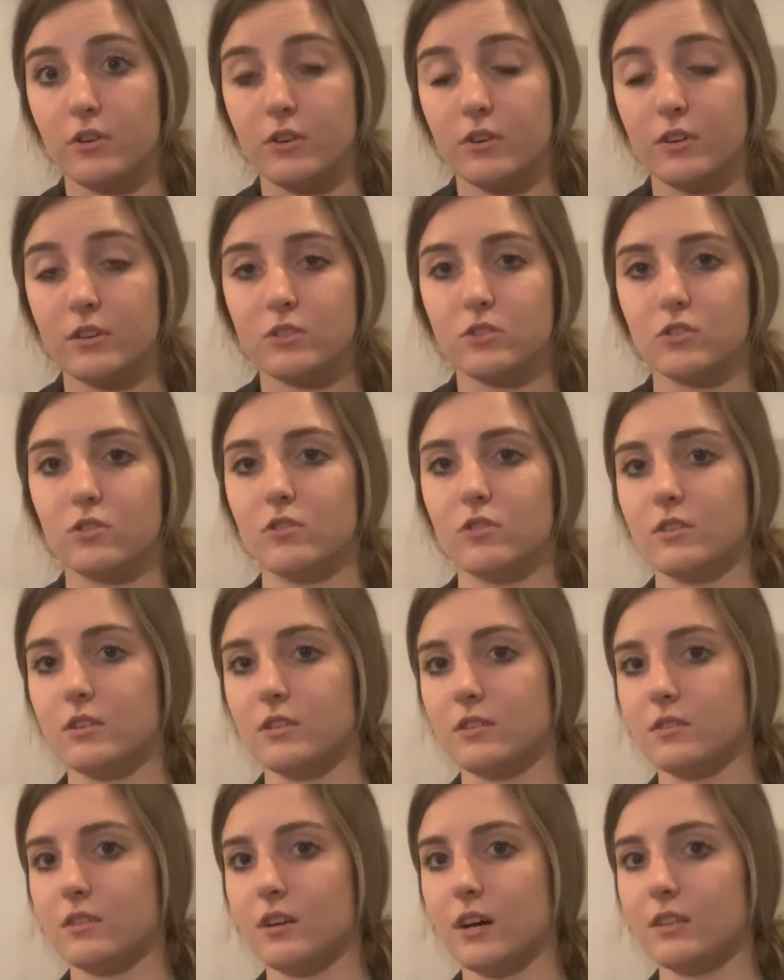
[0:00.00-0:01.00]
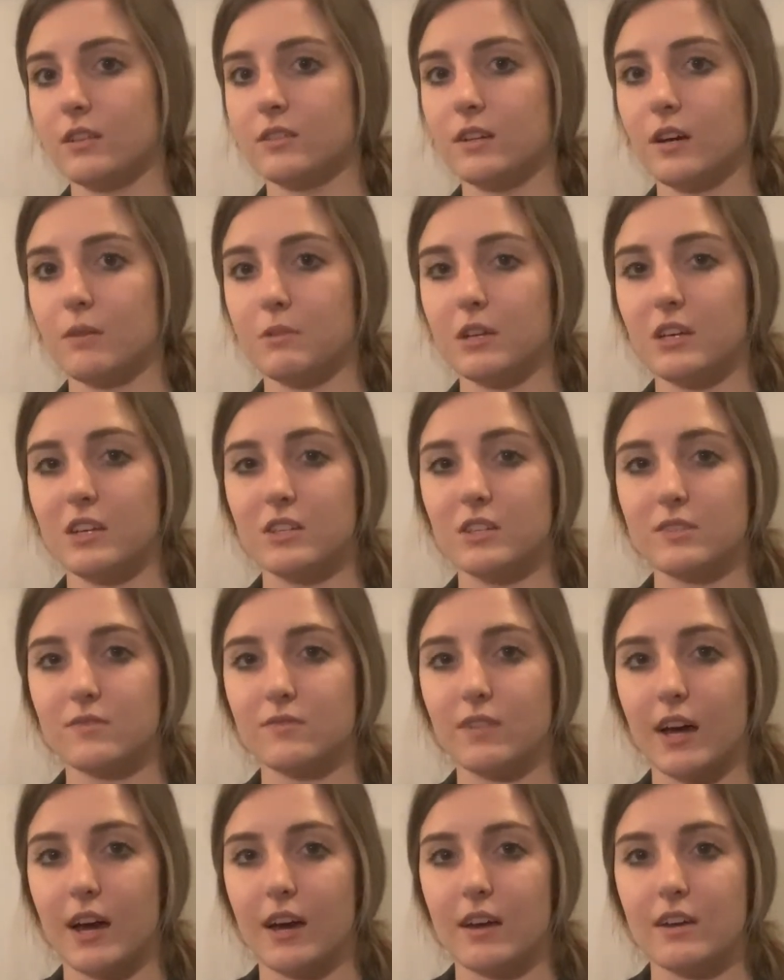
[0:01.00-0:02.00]
So your non-dominant is
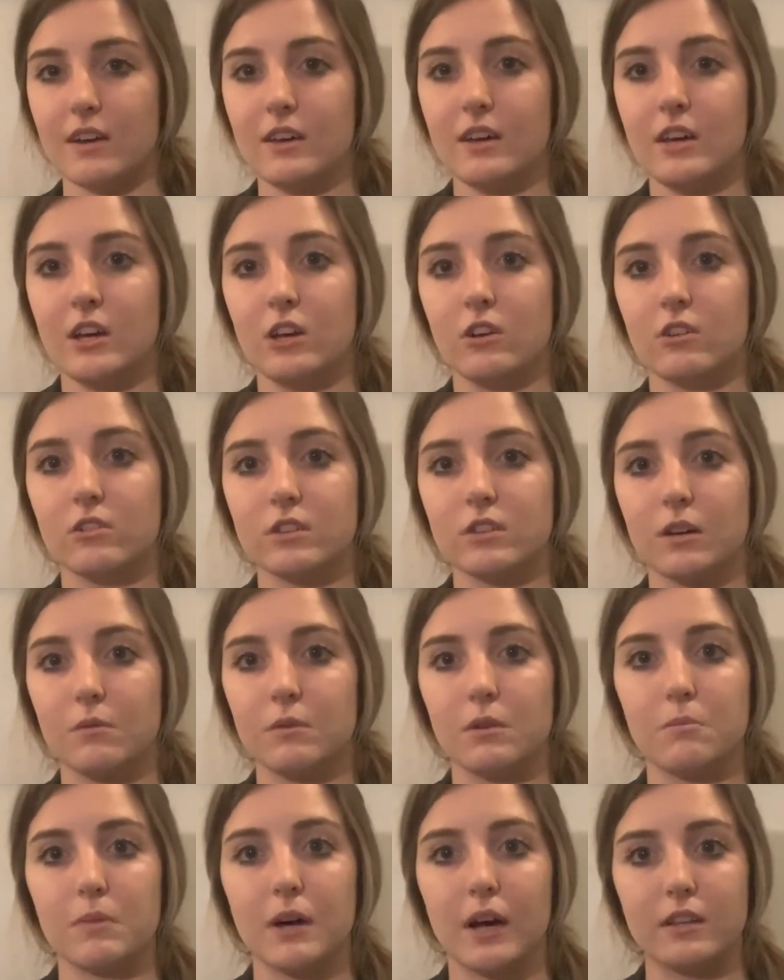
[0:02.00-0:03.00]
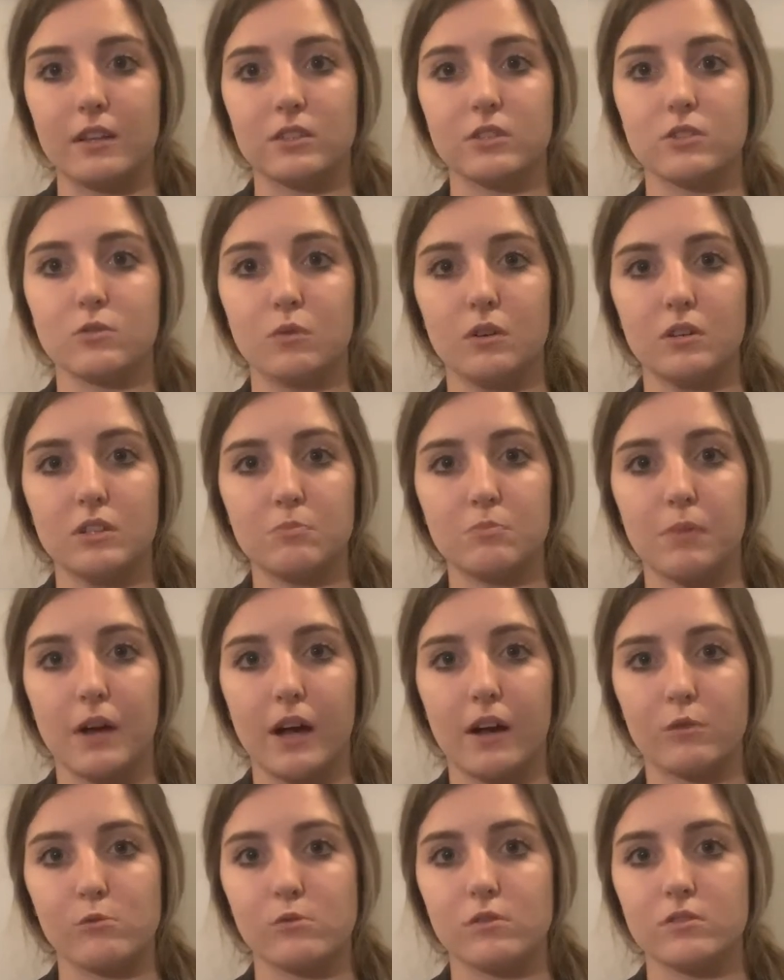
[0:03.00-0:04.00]
flat, your dominant pats twice
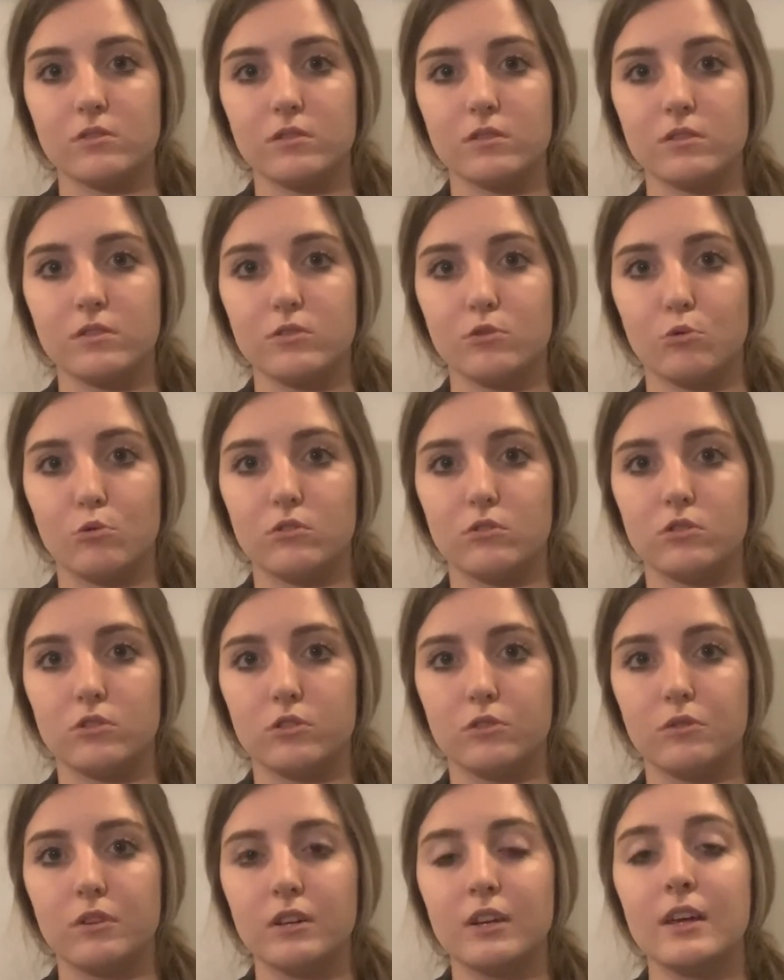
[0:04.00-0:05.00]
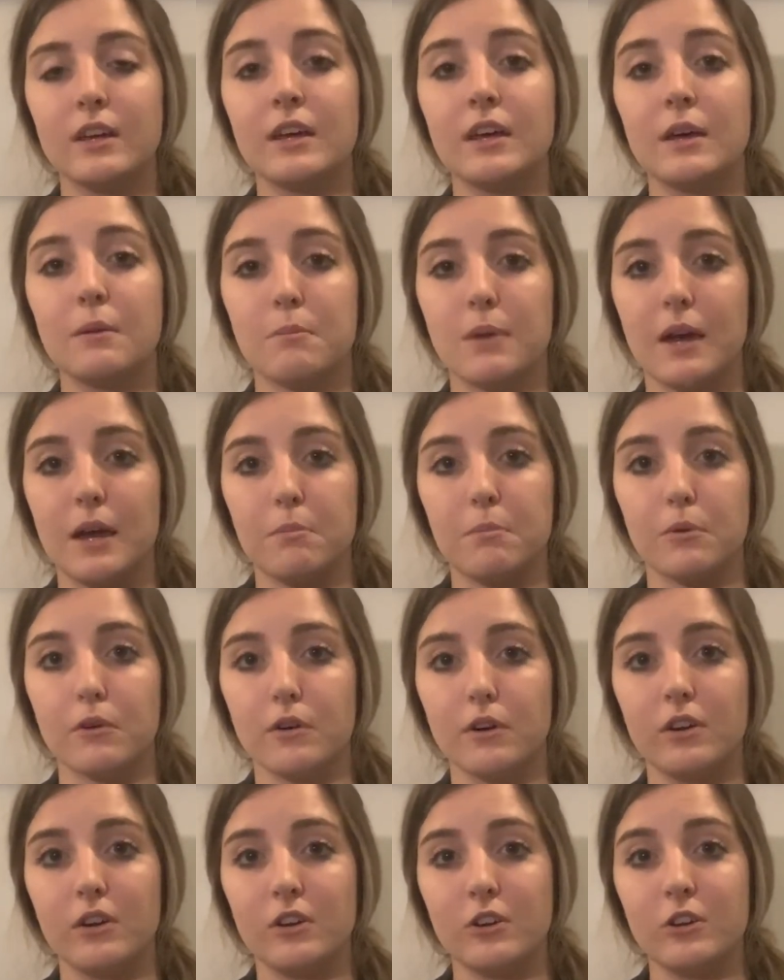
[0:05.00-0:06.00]
backwards towards you. Paper.
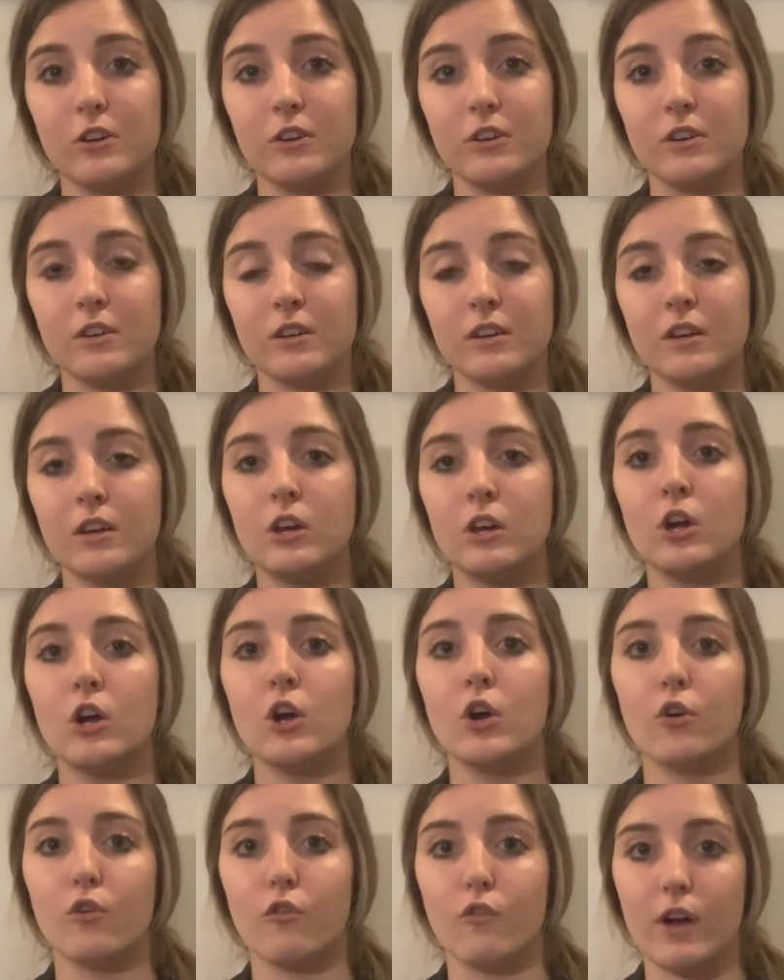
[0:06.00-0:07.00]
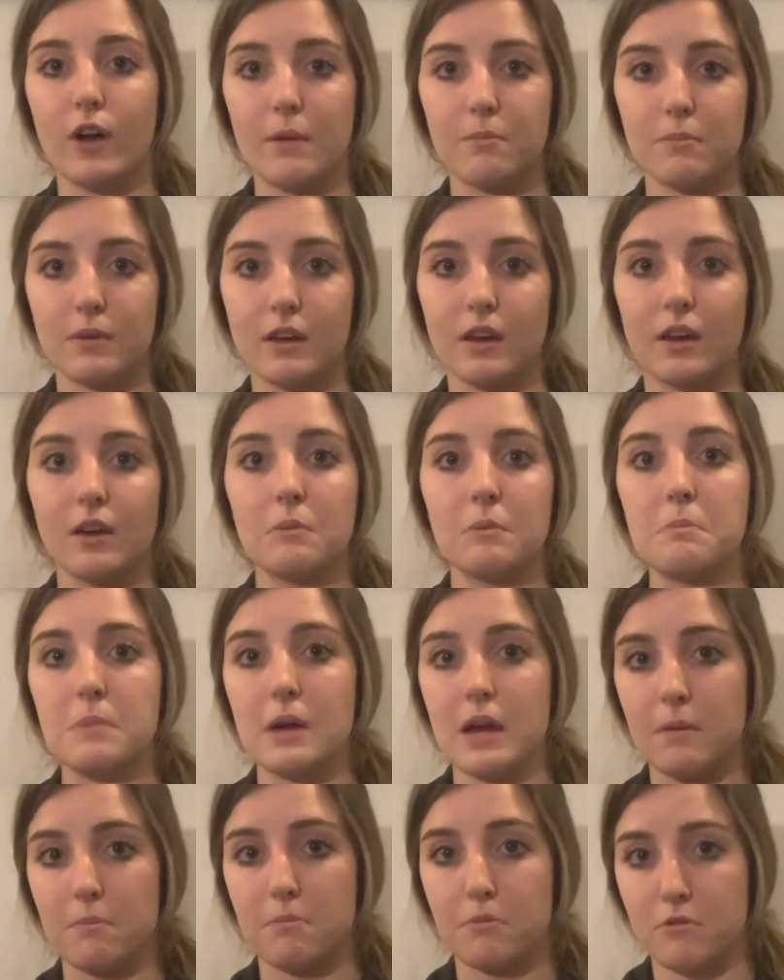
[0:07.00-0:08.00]
Wrapping
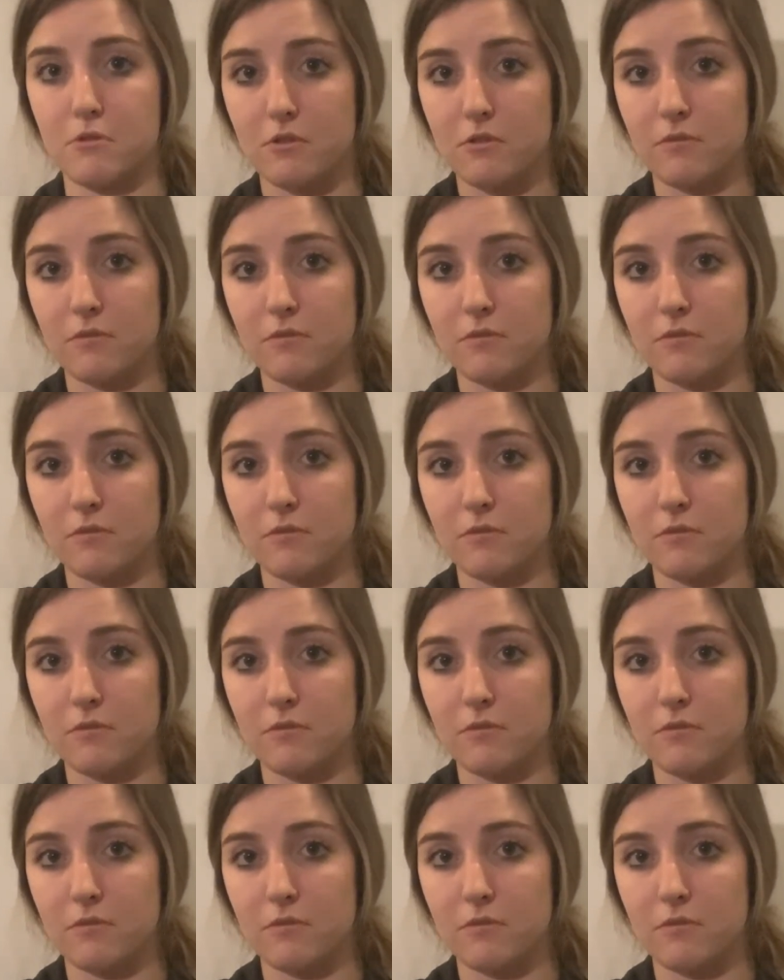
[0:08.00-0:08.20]
paper.